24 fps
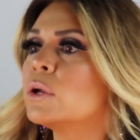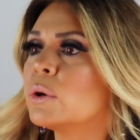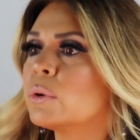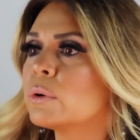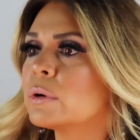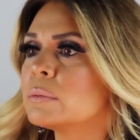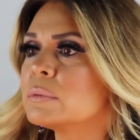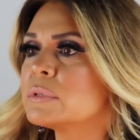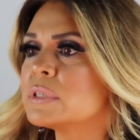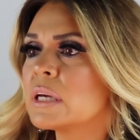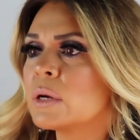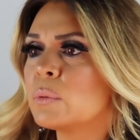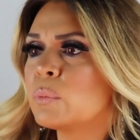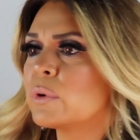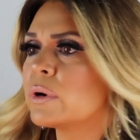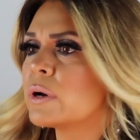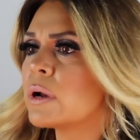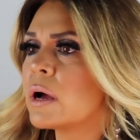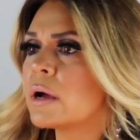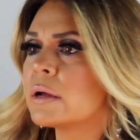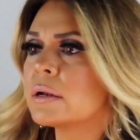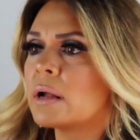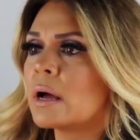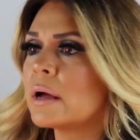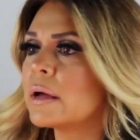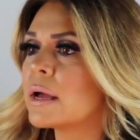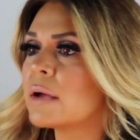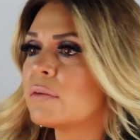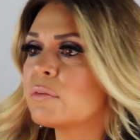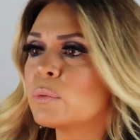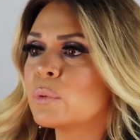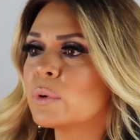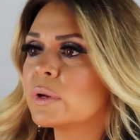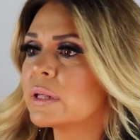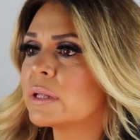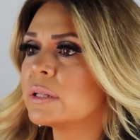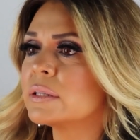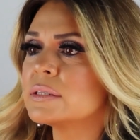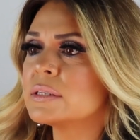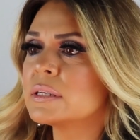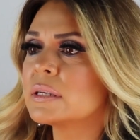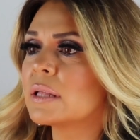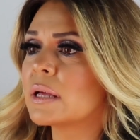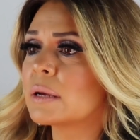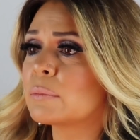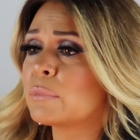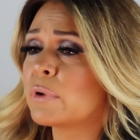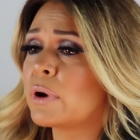know what I'm saying? Not everyone can sing
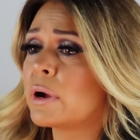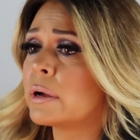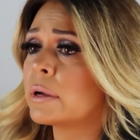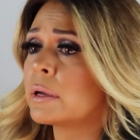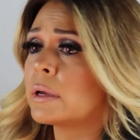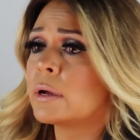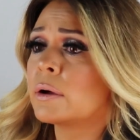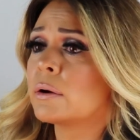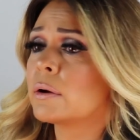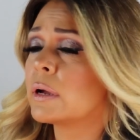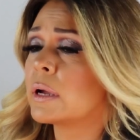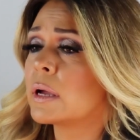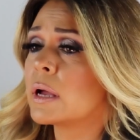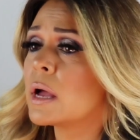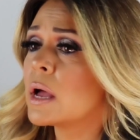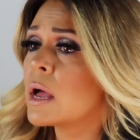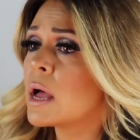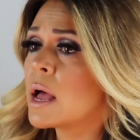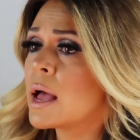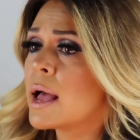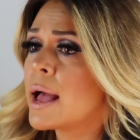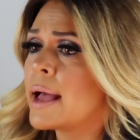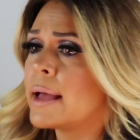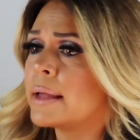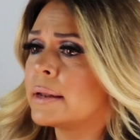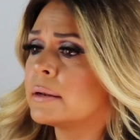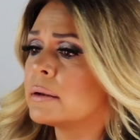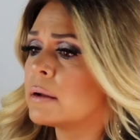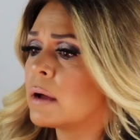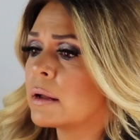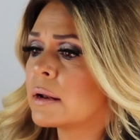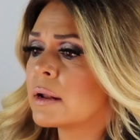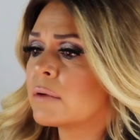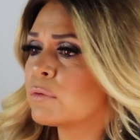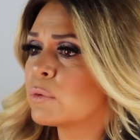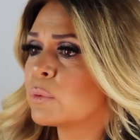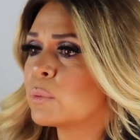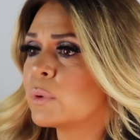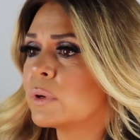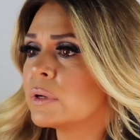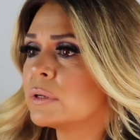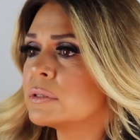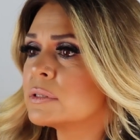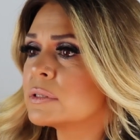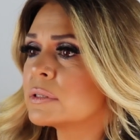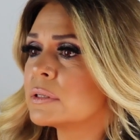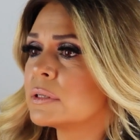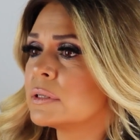like Mariah Carey, and not
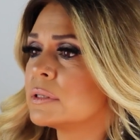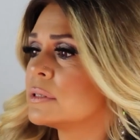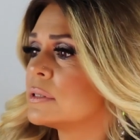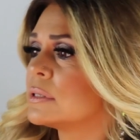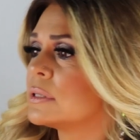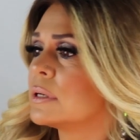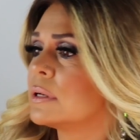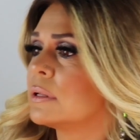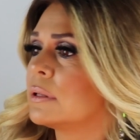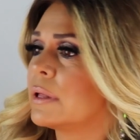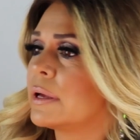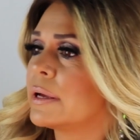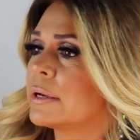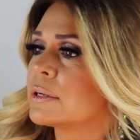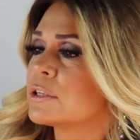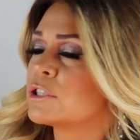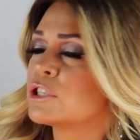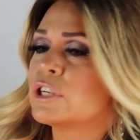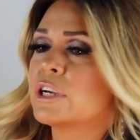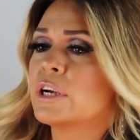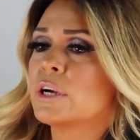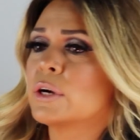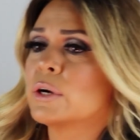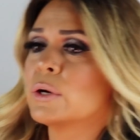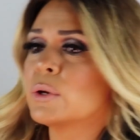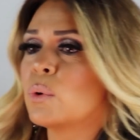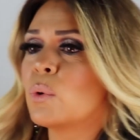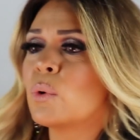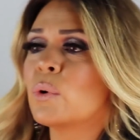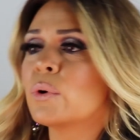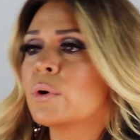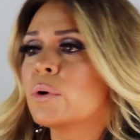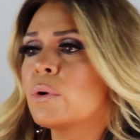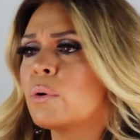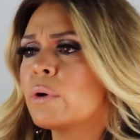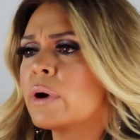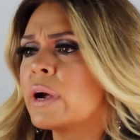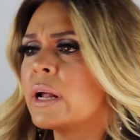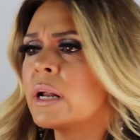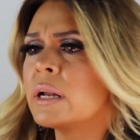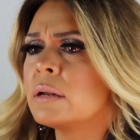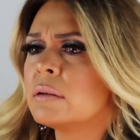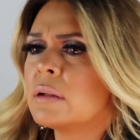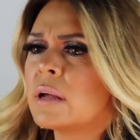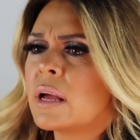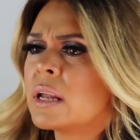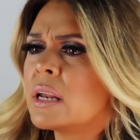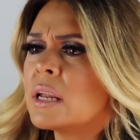everyone can sing like Cher or
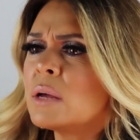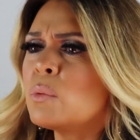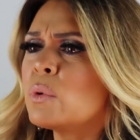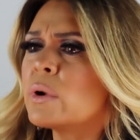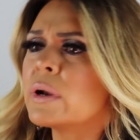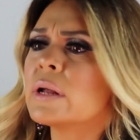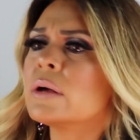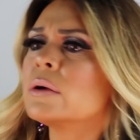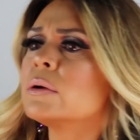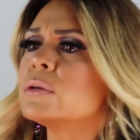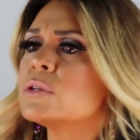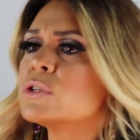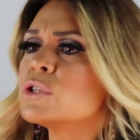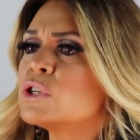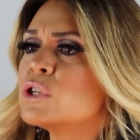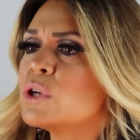anyone else.